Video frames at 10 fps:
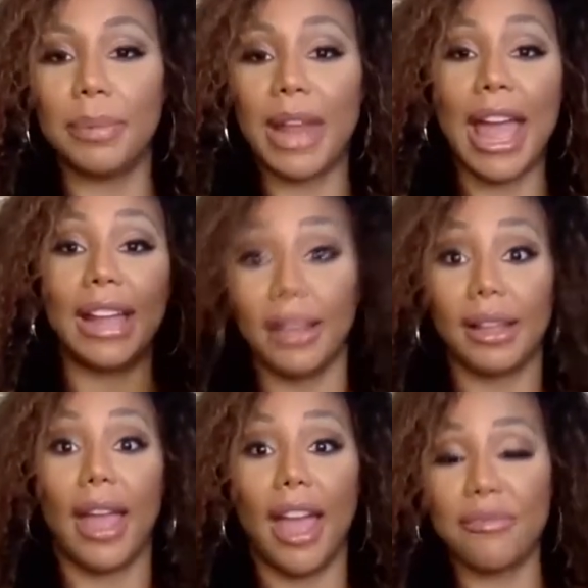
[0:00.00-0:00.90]
up, and I
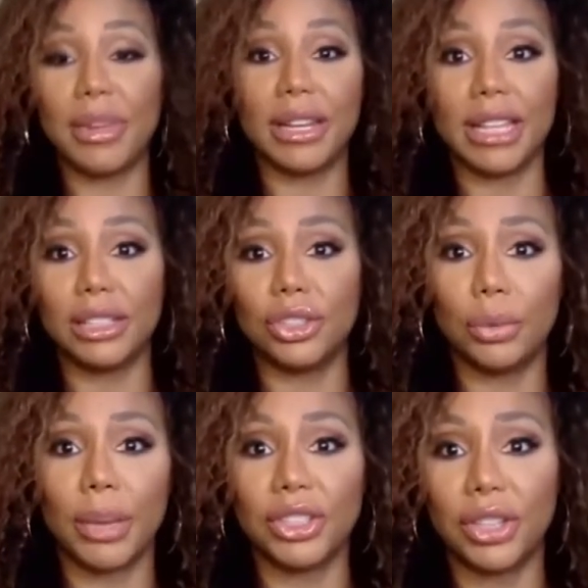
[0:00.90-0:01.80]
have been in that
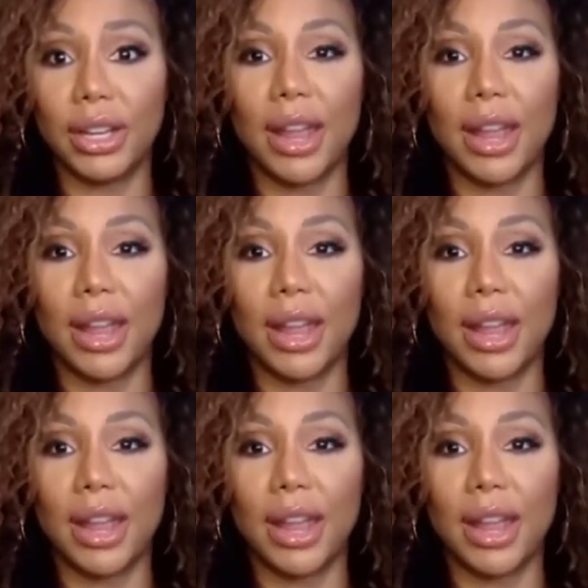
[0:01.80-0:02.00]
situation,